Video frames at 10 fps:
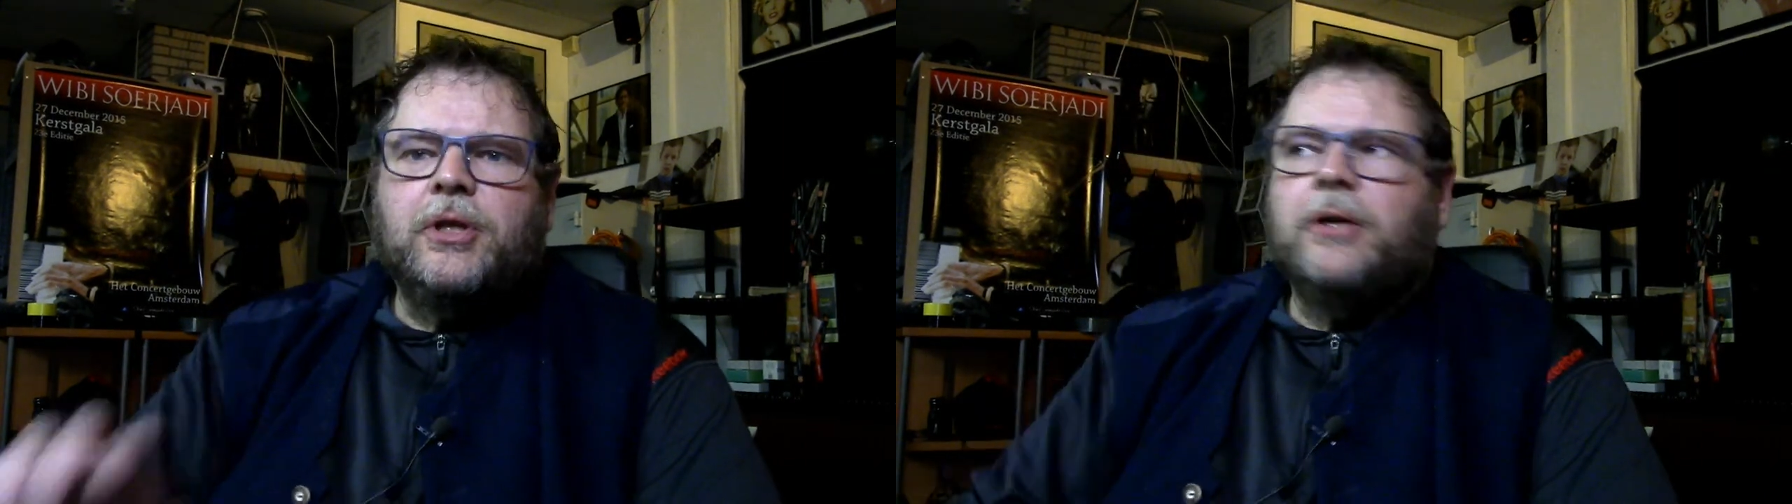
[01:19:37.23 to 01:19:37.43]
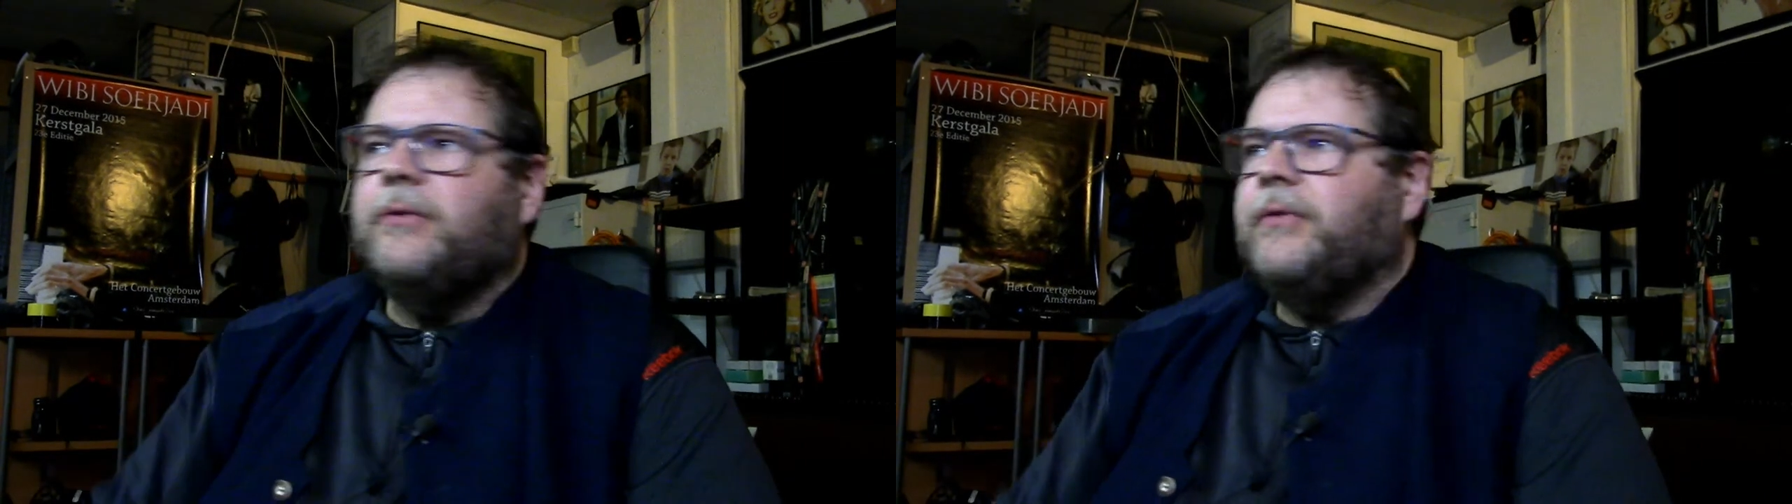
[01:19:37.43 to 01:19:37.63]

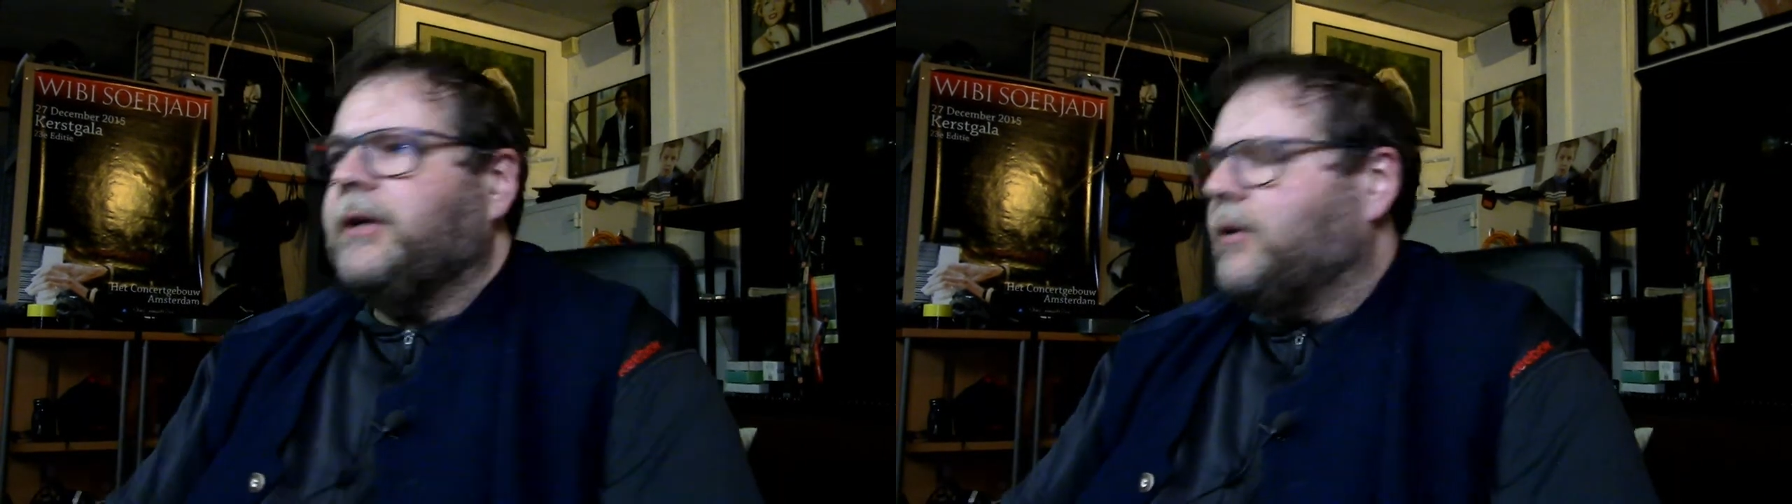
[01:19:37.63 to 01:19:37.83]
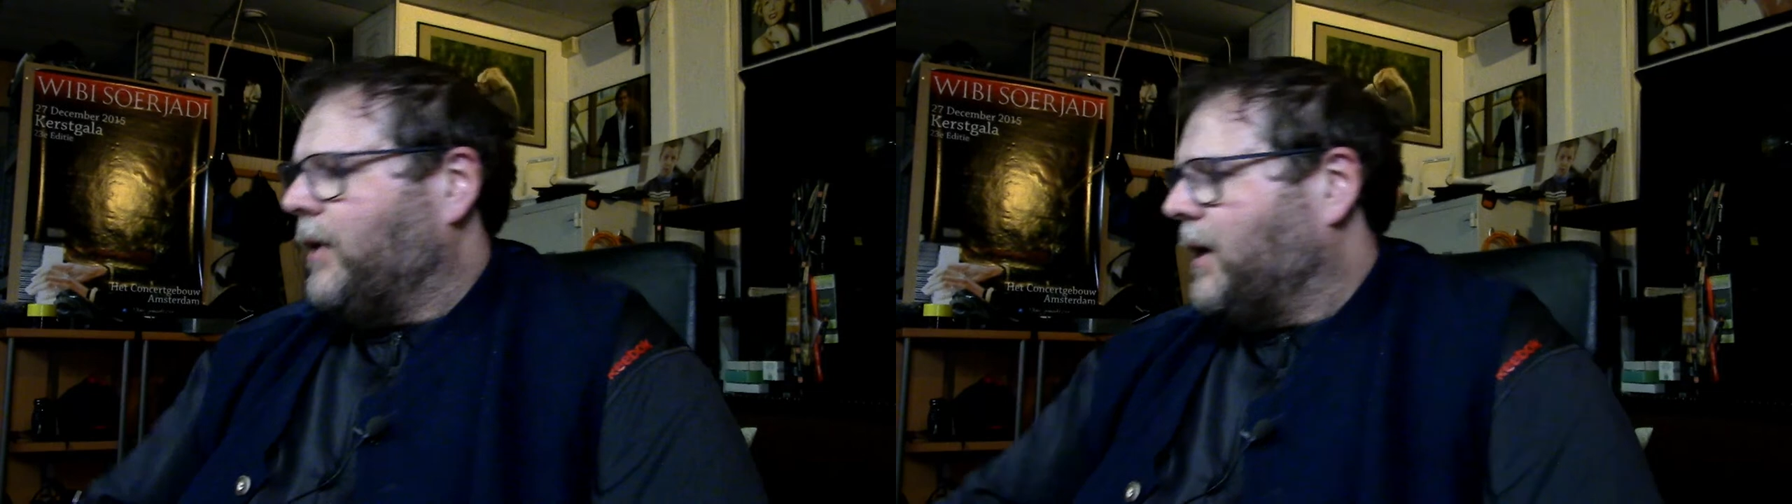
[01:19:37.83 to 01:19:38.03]
show you
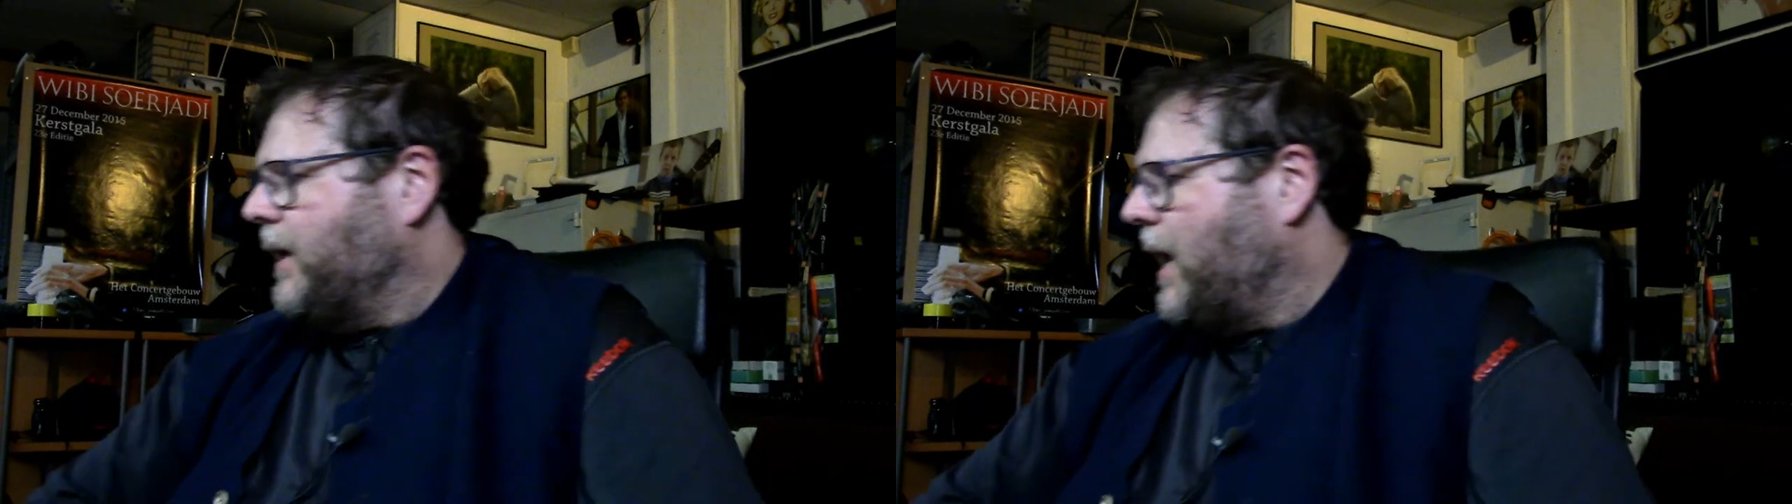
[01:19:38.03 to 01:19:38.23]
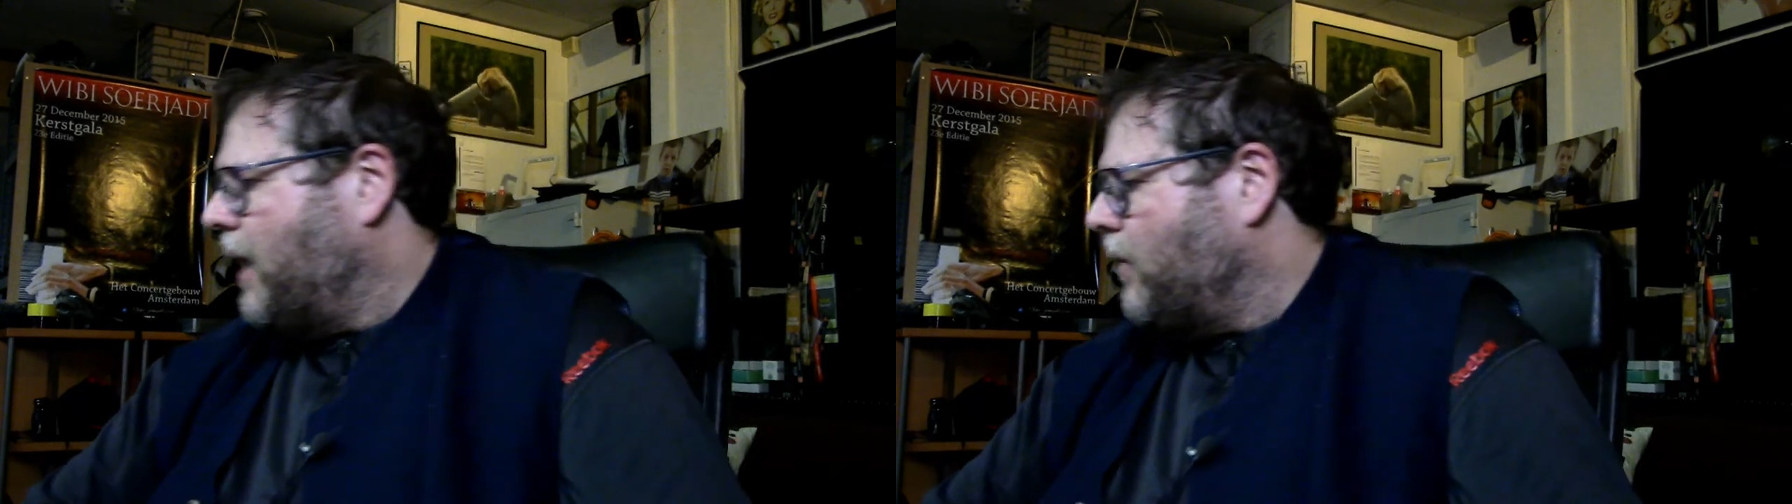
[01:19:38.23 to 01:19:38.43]
very
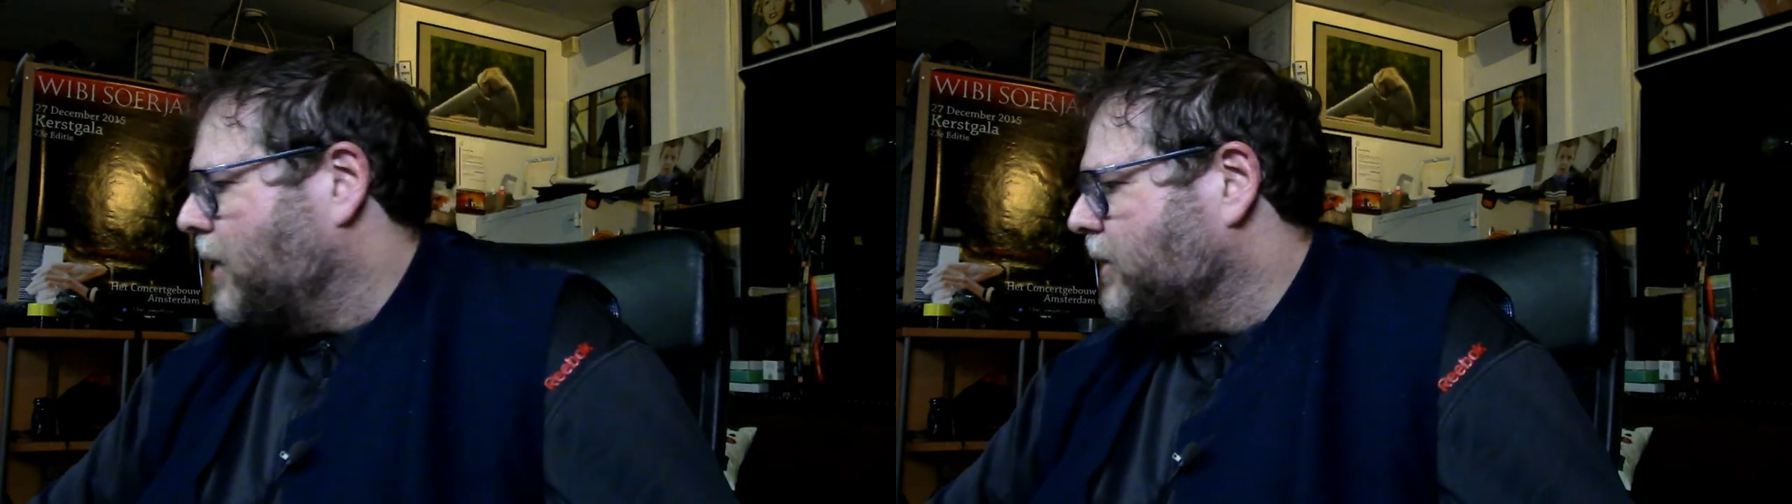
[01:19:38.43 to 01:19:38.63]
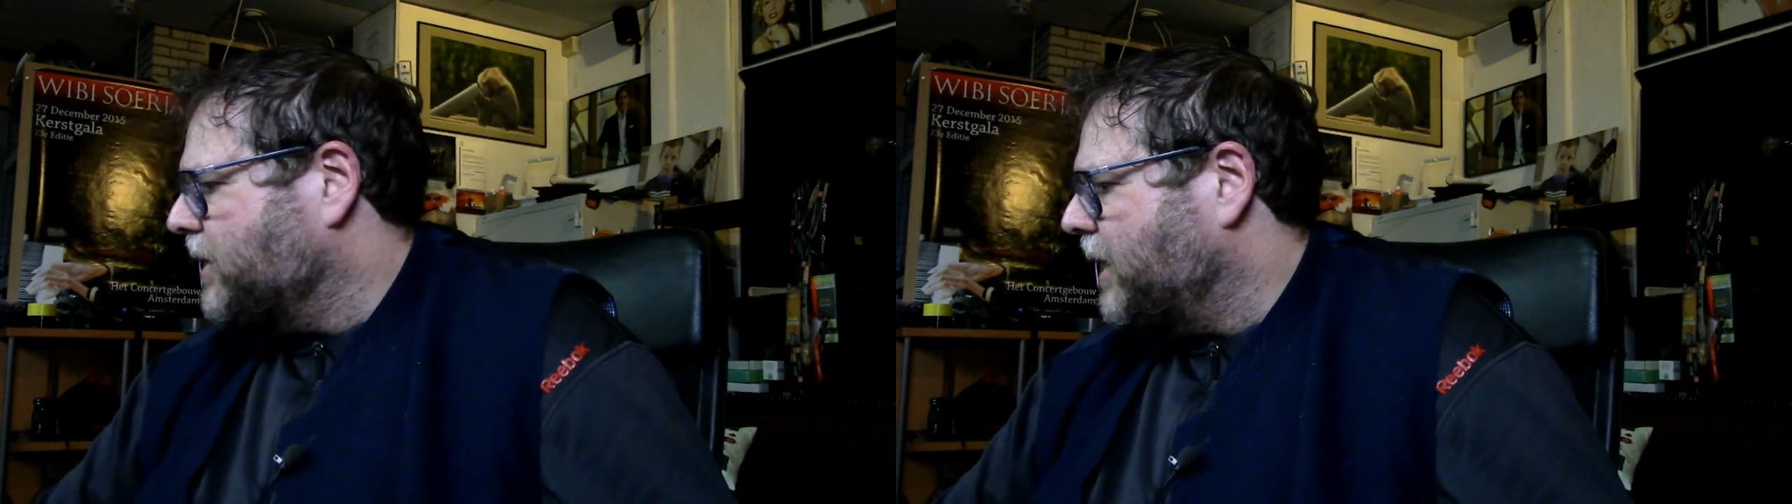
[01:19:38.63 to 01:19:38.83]
quickly how
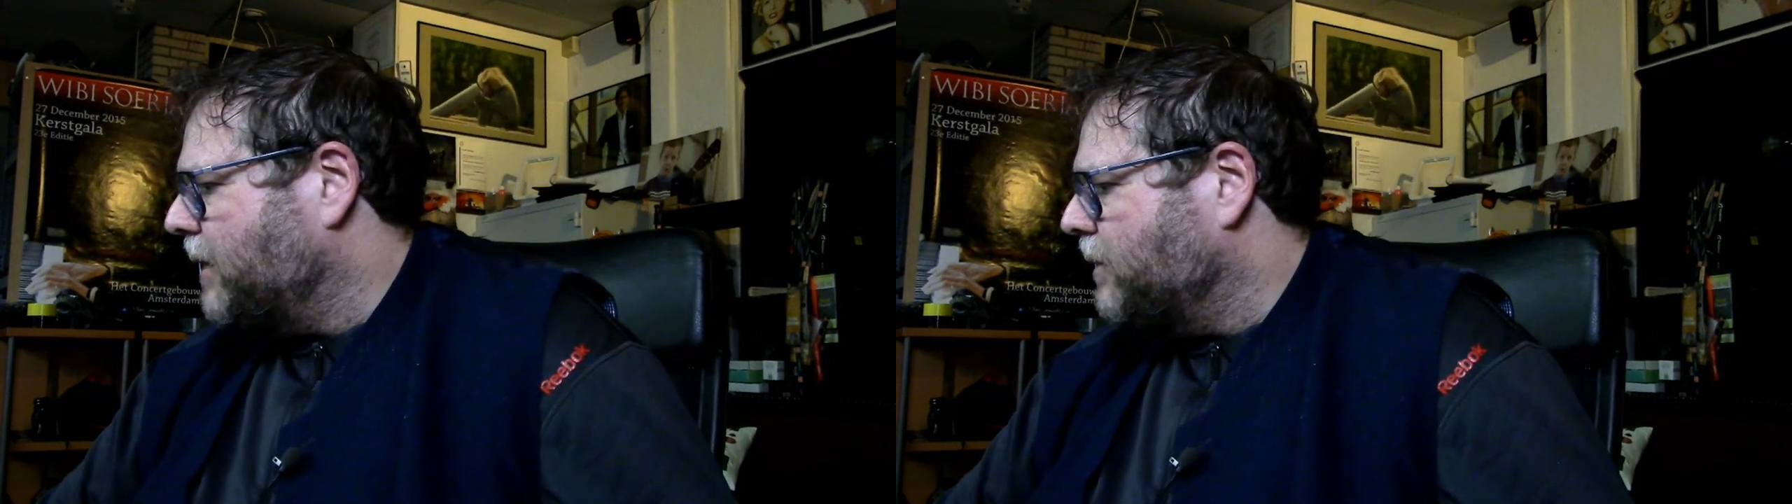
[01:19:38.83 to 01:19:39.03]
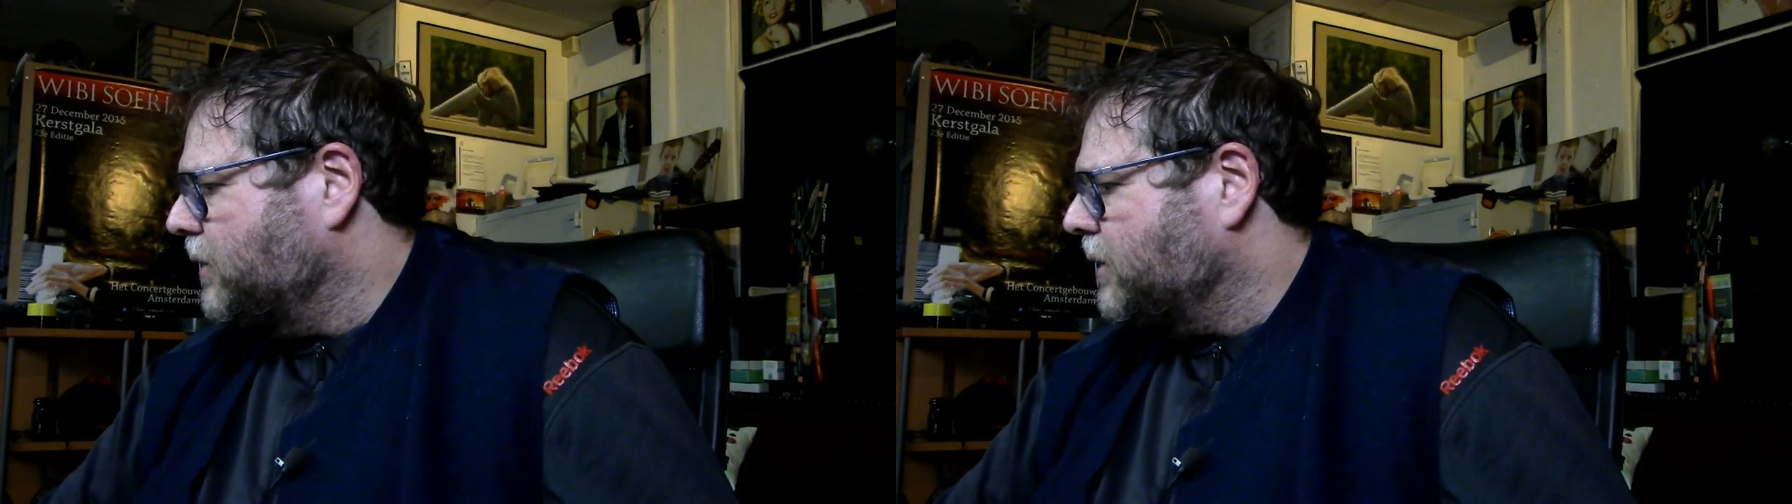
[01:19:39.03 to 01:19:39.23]
our
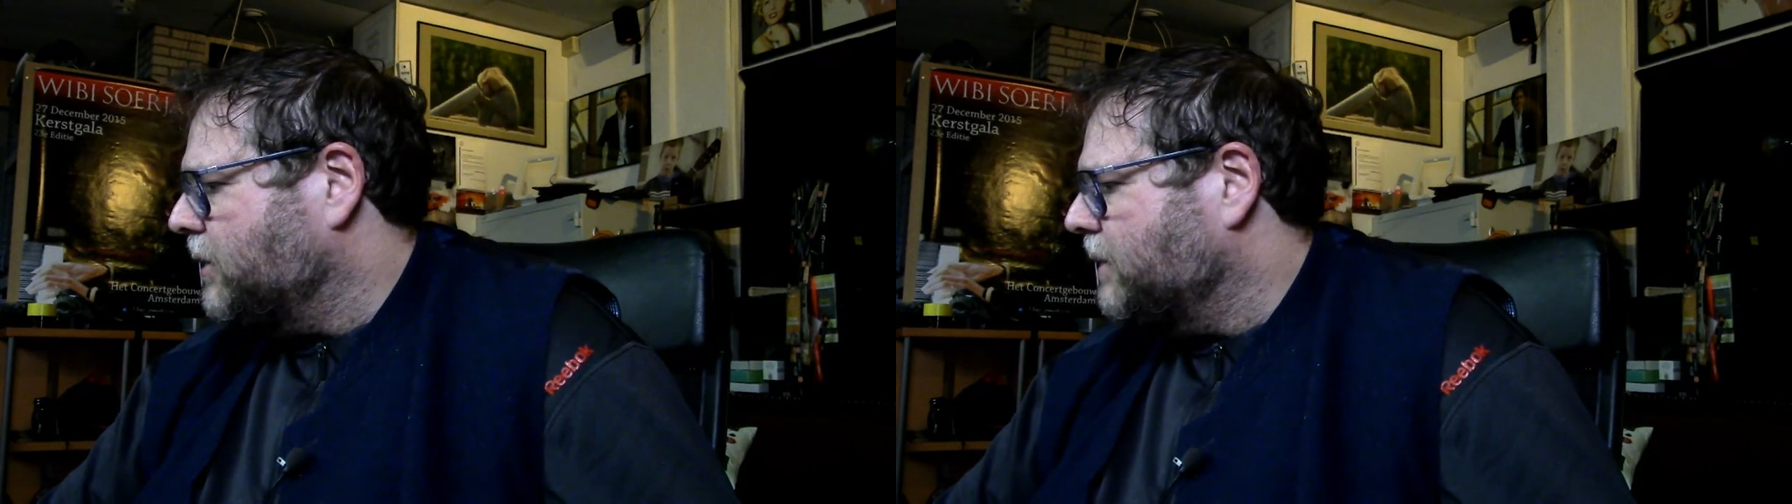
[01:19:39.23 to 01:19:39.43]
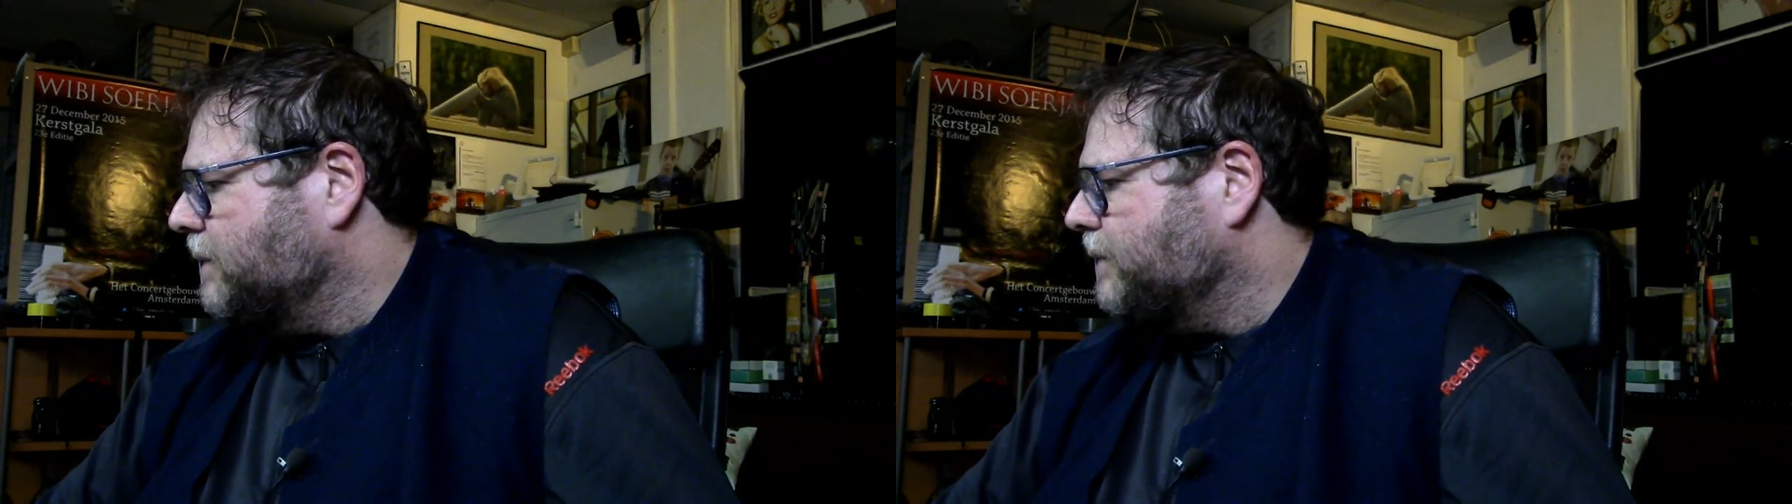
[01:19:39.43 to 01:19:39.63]
setup looks.